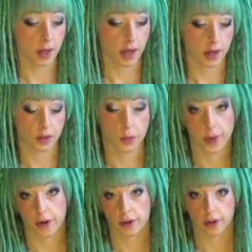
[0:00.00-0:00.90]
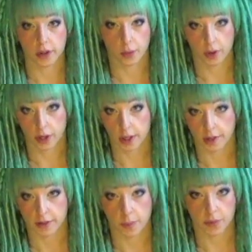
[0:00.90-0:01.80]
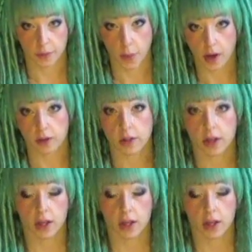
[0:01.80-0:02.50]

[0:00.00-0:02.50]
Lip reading: and numerically organize them as well.